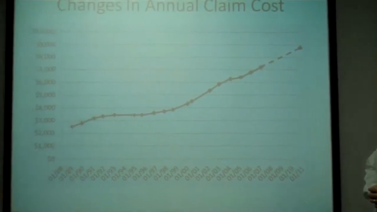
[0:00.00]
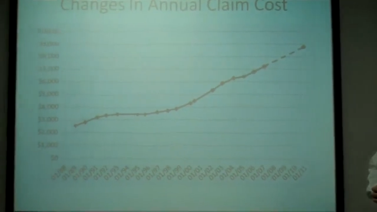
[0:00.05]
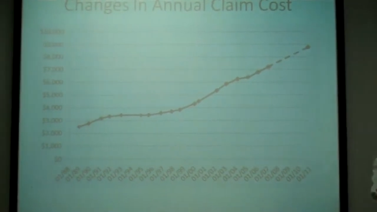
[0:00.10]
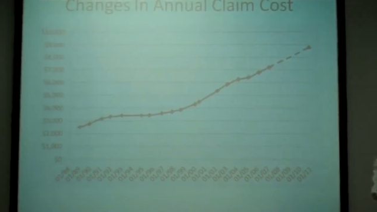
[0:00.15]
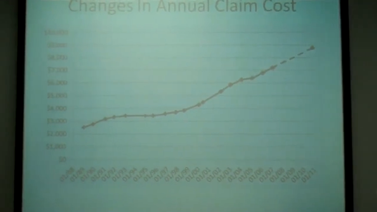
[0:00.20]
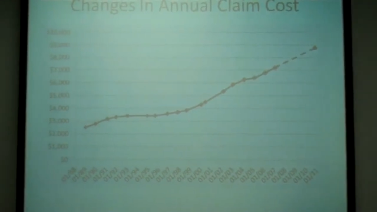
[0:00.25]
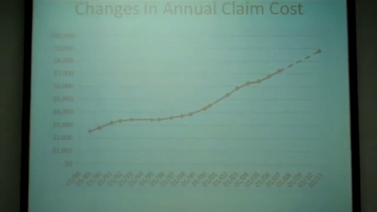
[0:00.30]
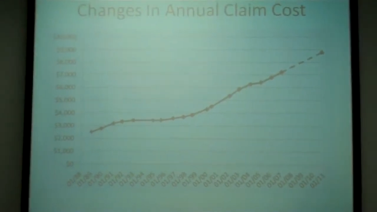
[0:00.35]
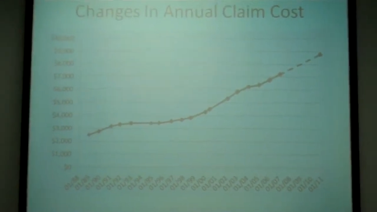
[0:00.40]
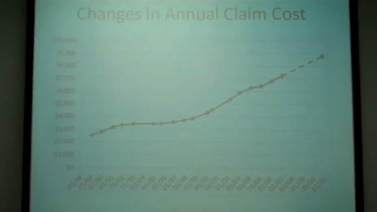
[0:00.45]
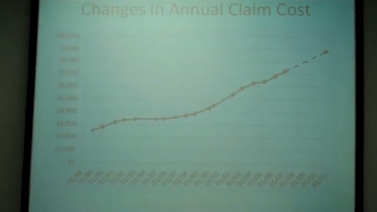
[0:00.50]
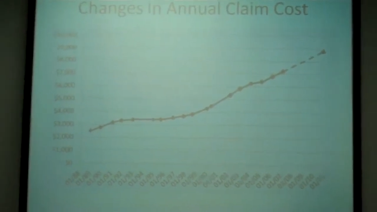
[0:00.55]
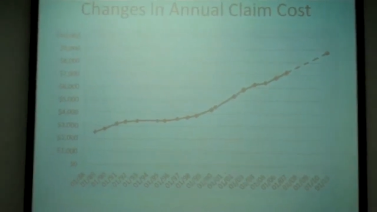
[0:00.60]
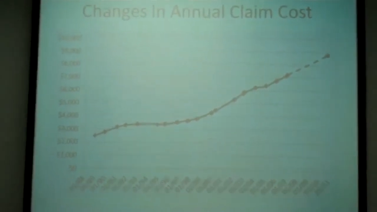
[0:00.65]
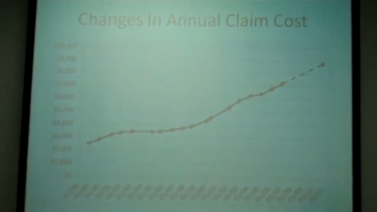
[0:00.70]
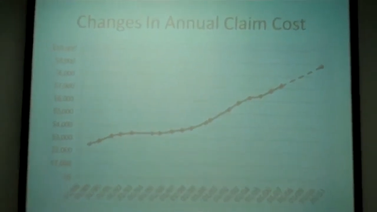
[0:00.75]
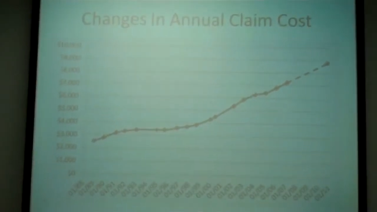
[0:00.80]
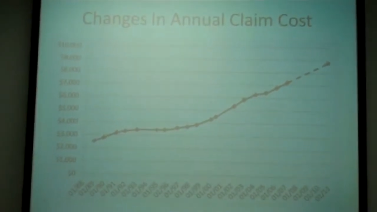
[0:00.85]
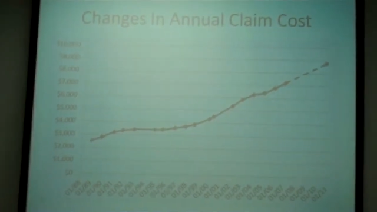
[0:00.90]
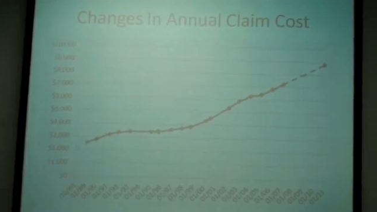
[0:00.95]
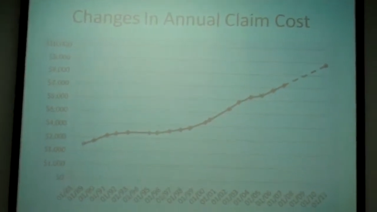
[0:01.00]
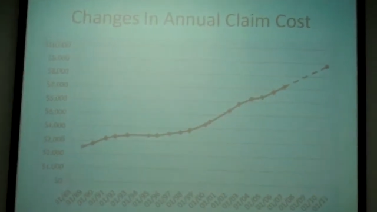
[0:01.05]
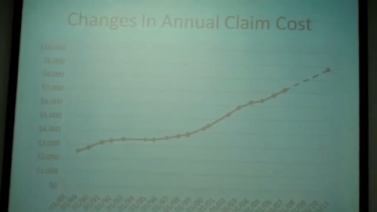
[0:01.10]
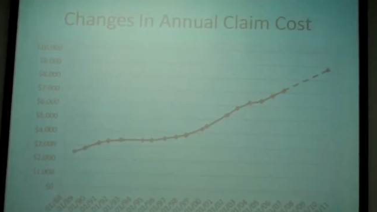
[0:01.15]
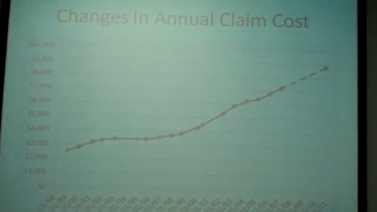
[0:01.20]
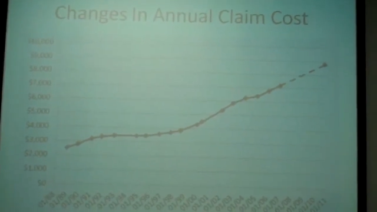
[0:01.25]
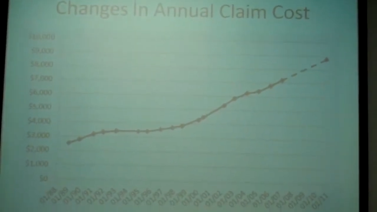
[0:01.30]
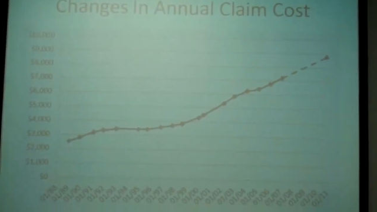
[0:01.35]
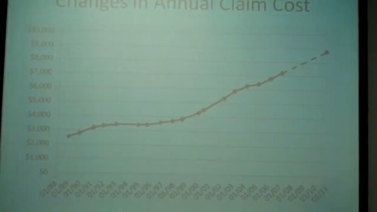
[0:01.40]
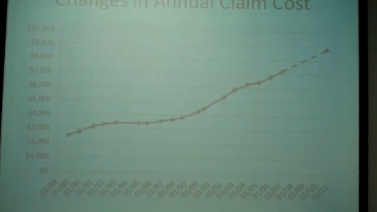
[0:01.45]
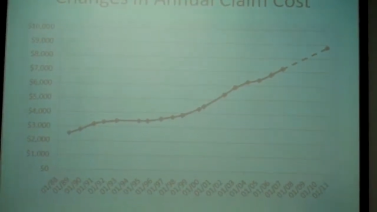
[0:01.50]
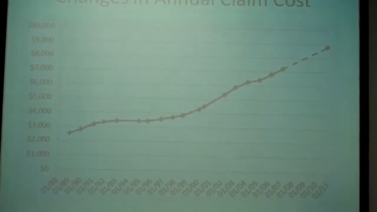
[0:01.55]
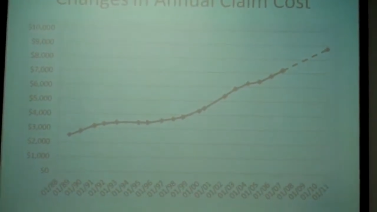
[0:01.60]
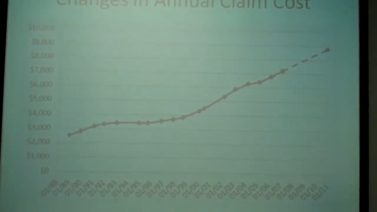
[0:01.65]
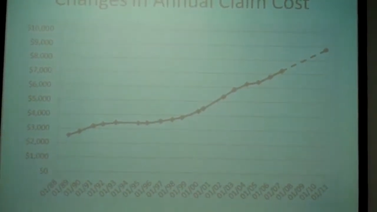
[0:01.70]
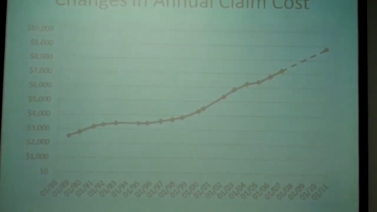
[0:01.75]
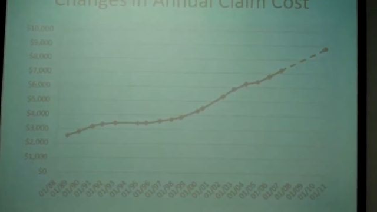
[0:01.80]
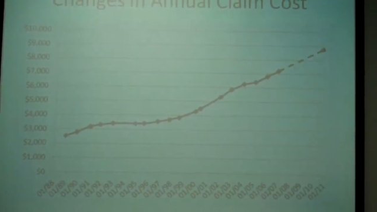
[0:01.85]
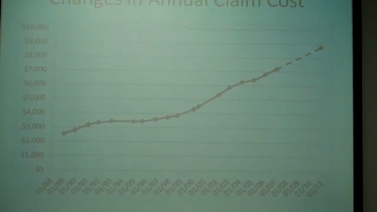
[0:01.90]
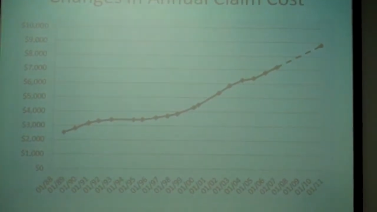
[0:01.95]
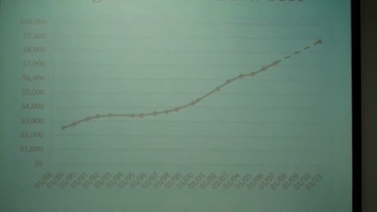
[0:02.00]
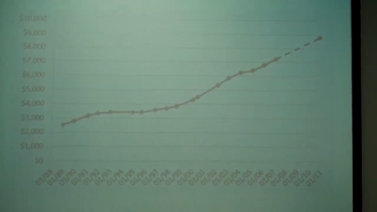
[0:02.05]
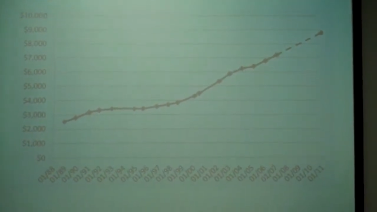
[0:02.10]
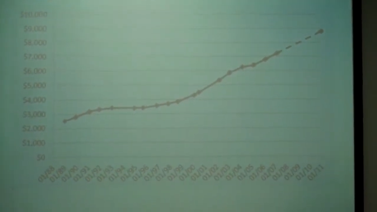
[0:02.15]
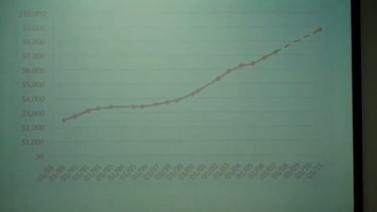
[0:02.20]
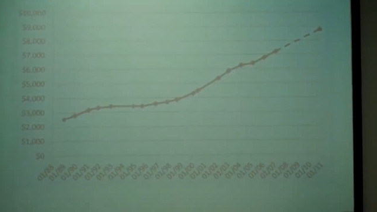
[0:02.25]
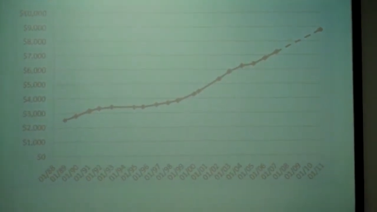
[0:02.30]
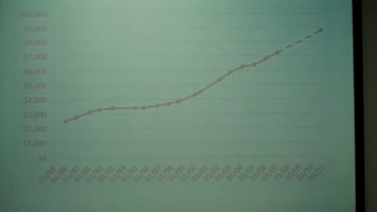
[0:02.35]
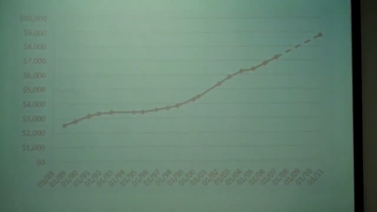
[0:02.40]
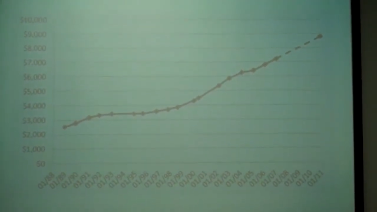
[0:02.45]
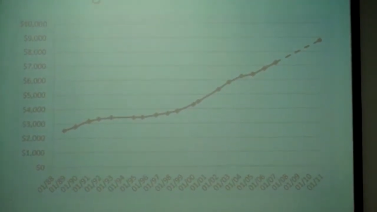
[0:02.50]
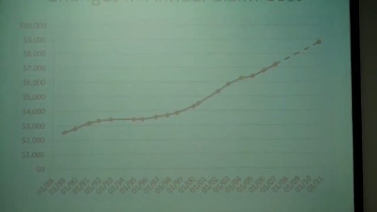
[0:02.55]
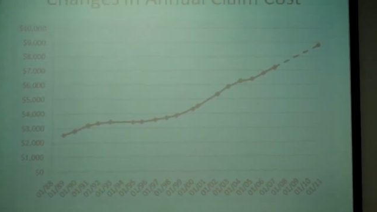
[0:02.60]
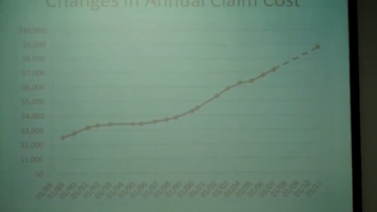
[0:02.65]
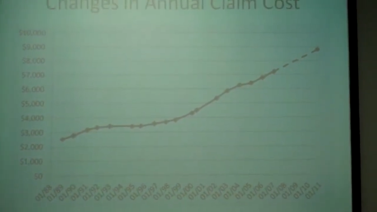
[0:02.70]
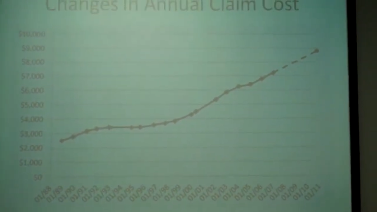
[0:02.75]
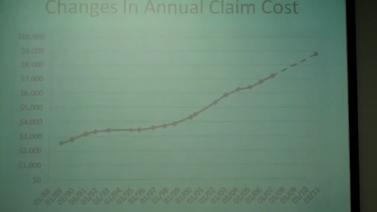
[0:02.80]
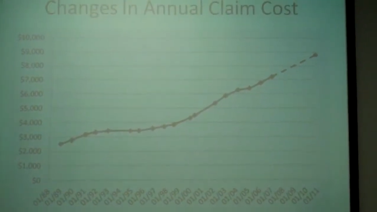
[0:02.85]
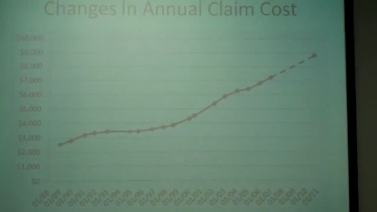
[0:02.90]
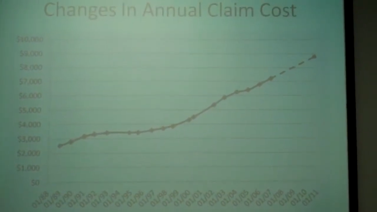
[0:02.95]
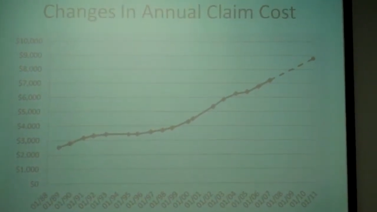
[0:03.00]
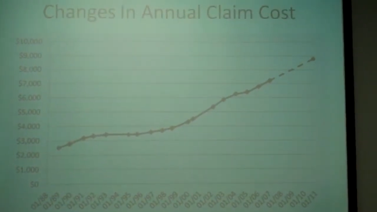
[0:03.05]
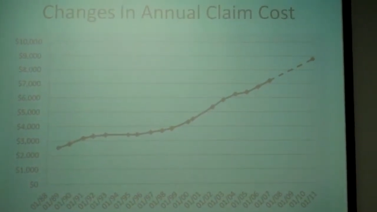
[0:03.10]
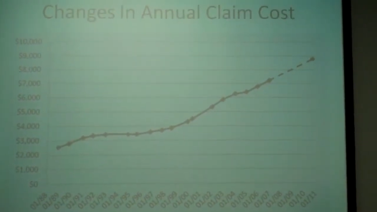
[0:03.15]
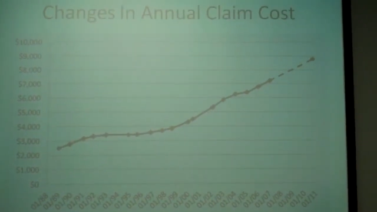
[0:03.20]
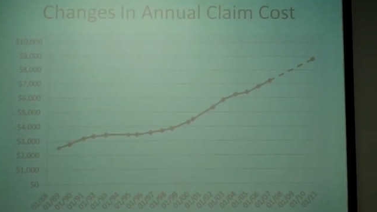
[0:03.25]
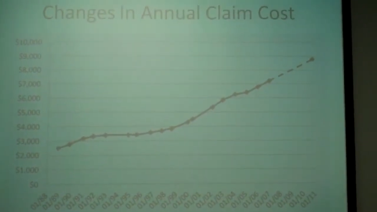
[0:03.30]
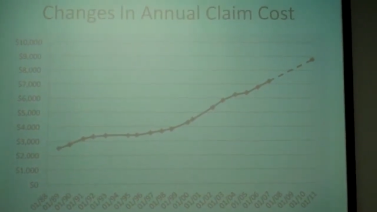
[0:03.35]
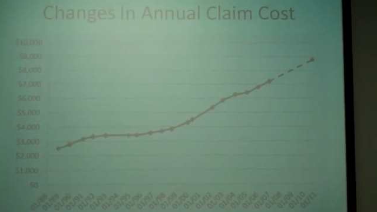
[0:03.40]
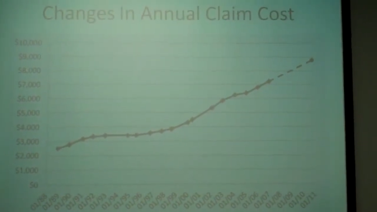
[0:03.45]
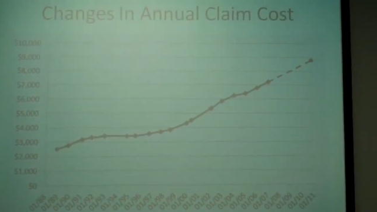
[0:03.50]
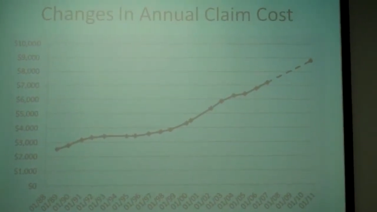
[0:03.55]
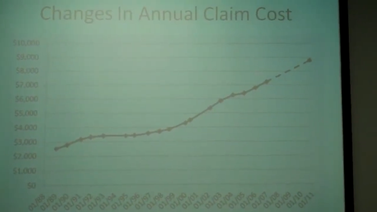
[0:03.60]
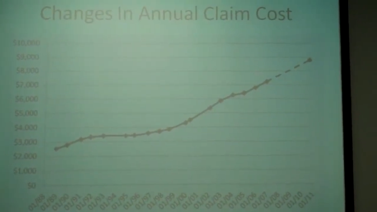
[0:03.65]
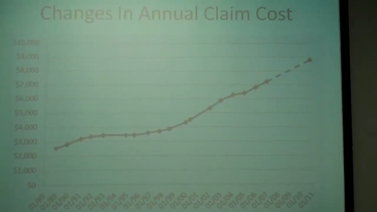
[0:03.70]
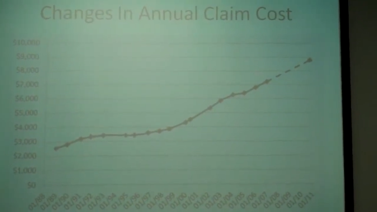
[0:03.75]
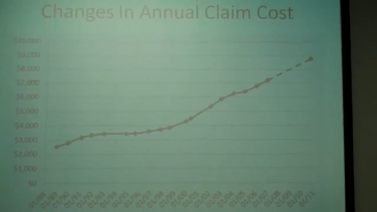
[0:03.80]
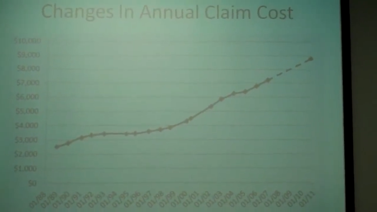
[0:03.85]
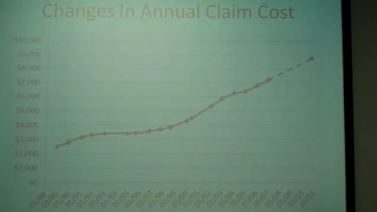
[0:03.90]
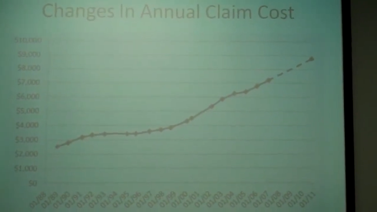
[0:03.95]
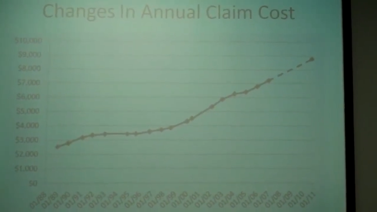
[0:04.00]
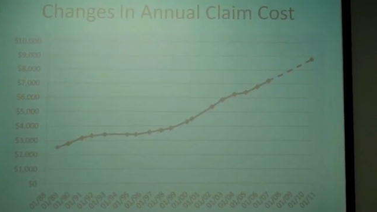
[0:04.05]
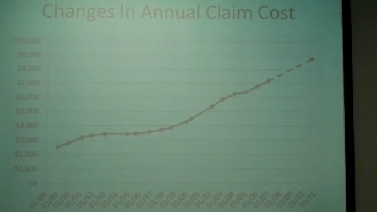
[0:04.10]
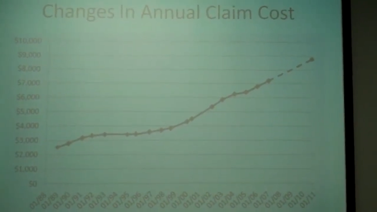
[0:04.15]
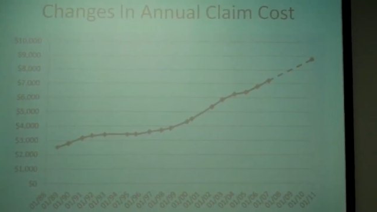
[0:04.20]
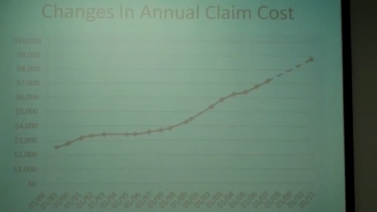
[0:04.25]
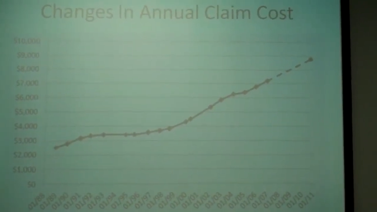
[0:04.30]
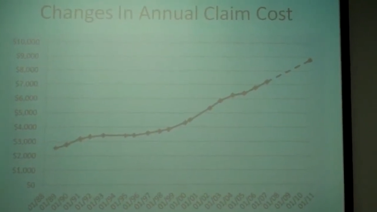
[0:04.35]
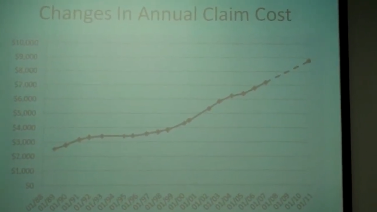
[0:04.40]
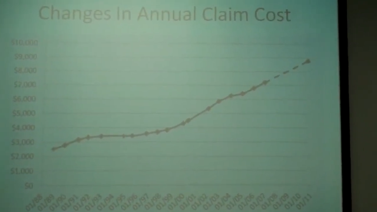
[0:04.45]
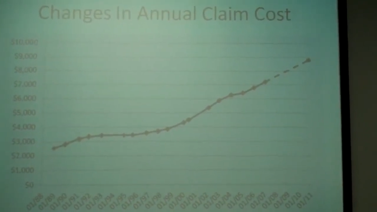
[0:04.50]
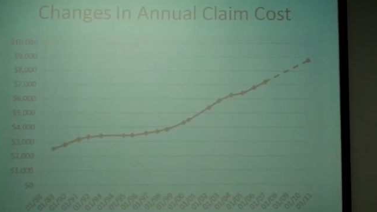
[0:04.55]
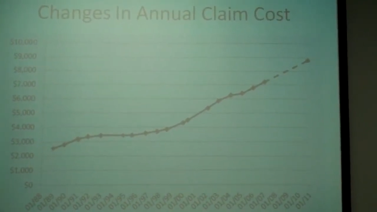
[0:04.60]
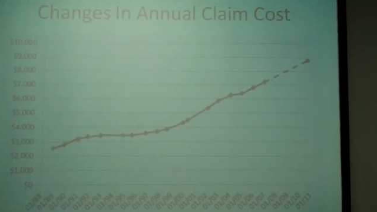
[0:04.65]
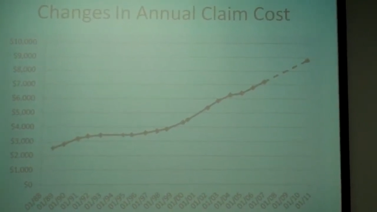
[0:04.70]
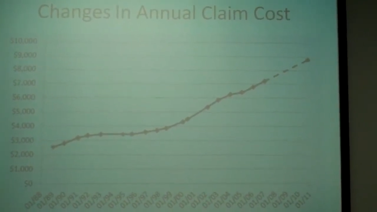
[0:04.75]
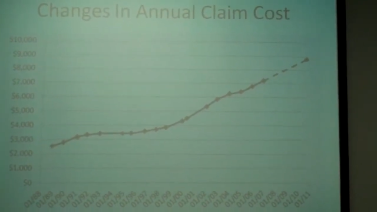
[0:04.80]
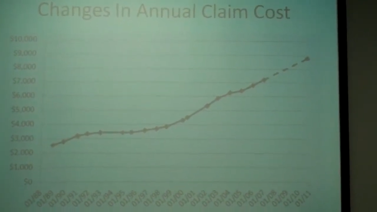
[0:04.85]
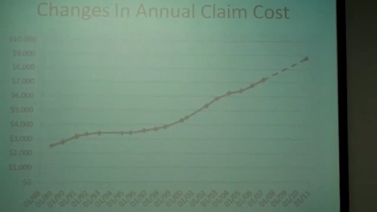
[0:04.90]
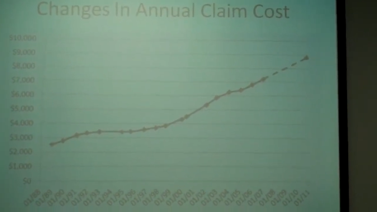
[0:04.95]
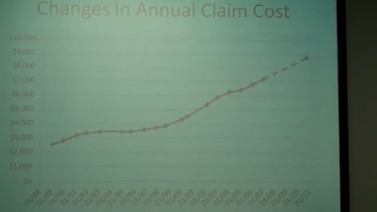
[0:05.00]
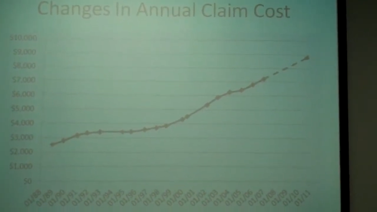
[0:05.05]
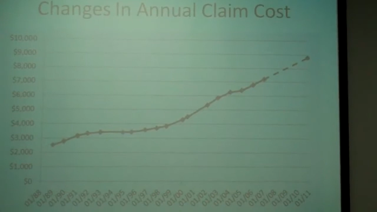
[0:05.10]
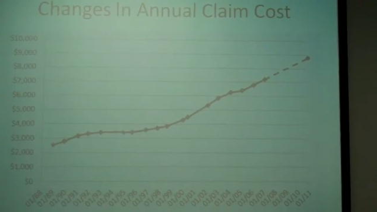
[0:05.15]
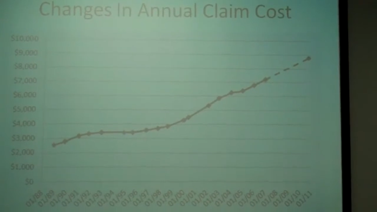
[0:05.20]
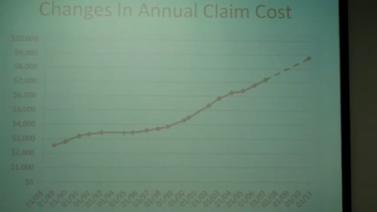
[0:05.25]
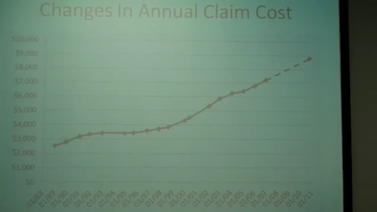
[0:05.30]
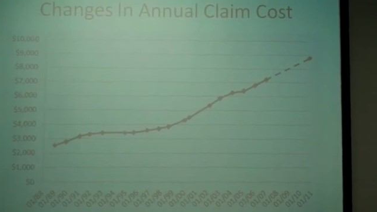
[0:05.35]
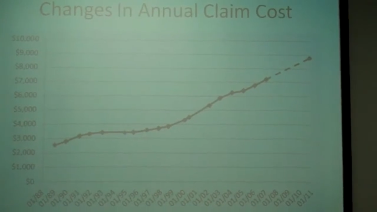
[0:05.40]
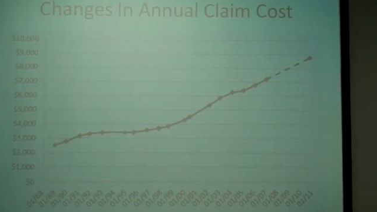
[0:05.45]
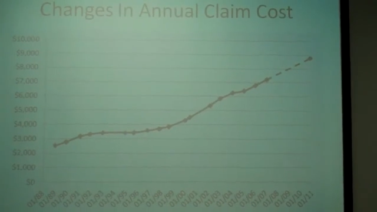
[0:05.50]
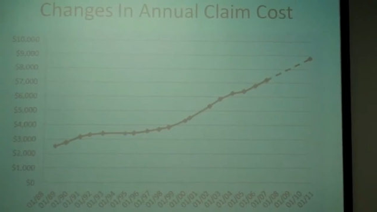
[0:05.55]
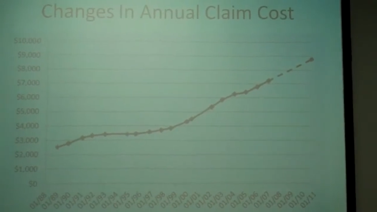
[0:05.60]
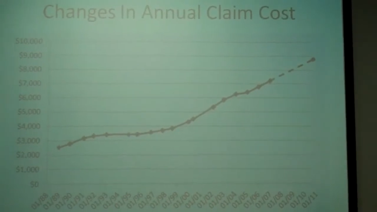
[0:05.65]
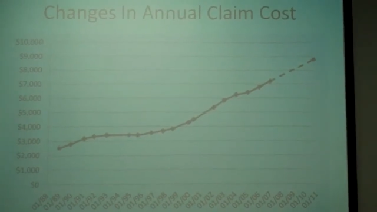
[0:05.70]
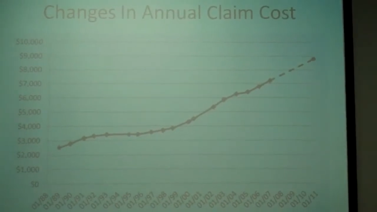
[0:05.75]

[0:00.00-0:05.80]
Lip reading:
No face is visible, so there are no lips to read.